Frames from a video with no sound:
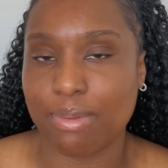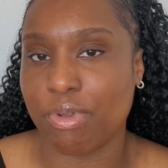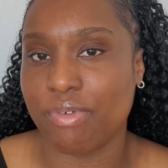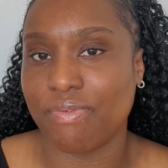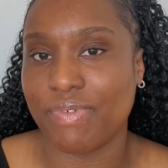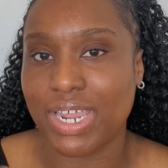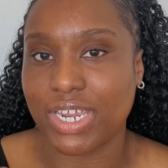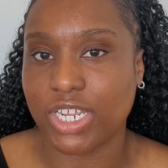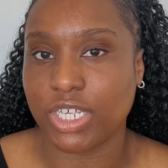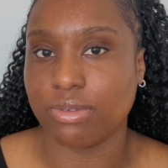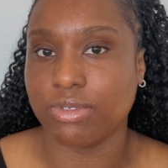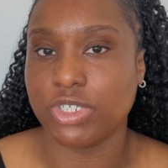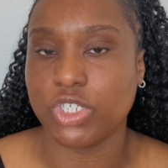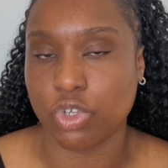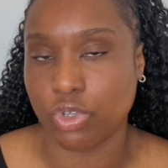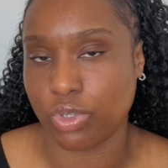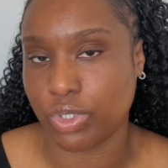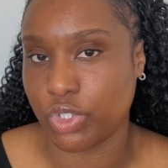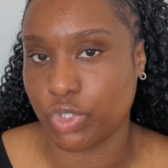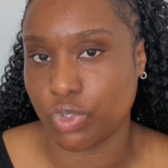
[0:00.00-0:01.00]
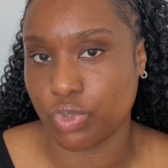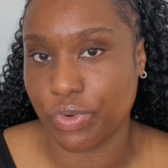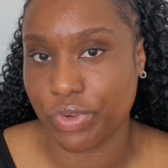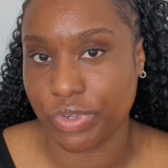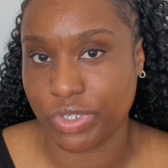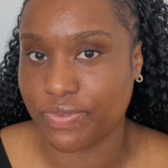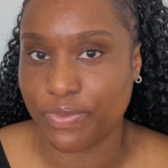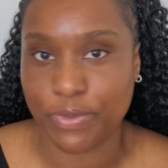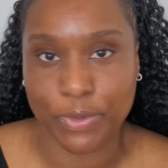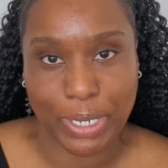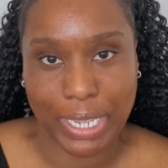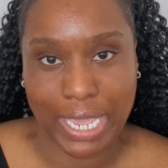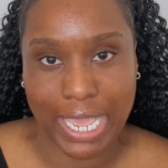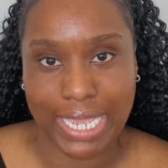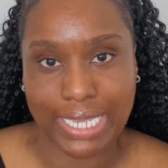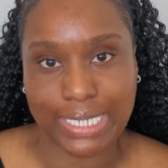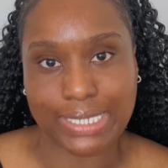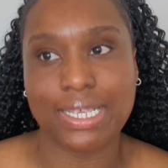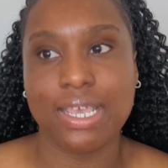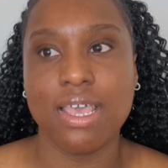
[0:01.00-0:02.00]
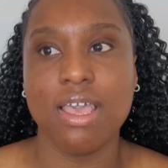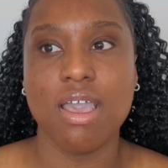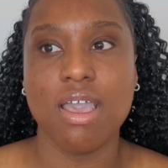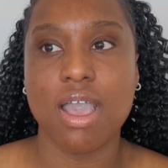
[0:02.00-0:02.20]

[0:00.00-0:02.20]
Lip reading: providing sewing tutorials for you guys.